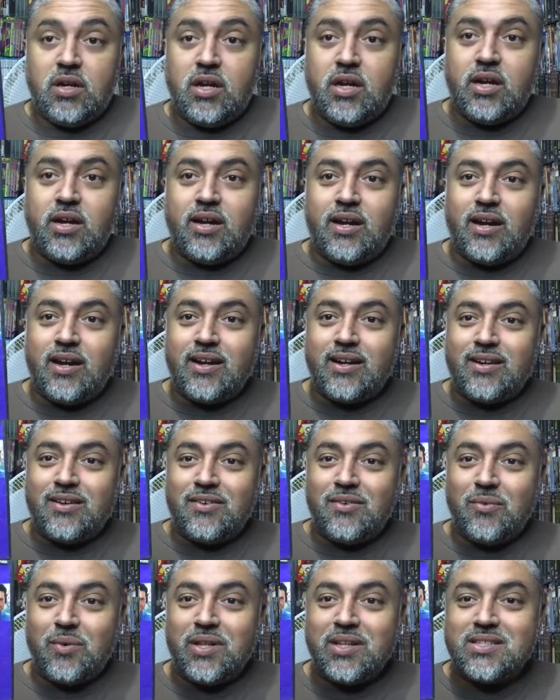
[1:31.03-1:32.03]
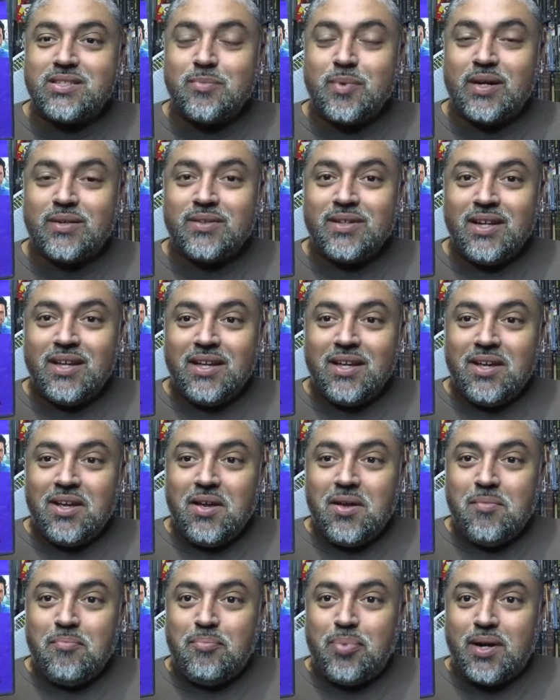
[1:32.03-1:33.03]
I don't know what it's about.
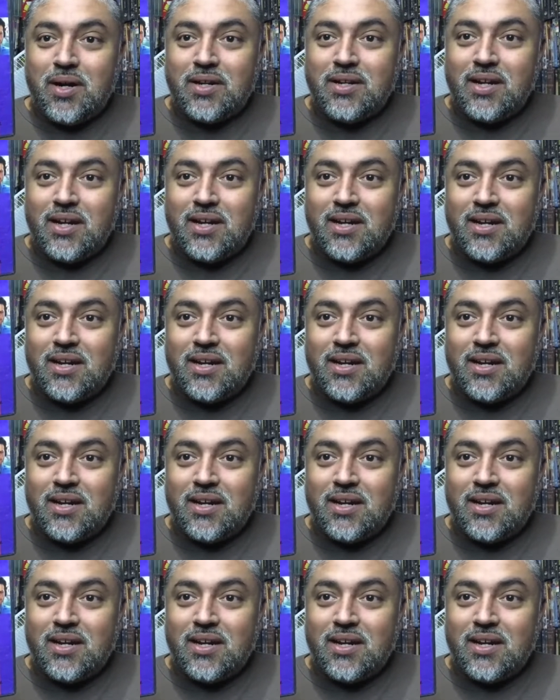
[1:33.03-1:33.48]
But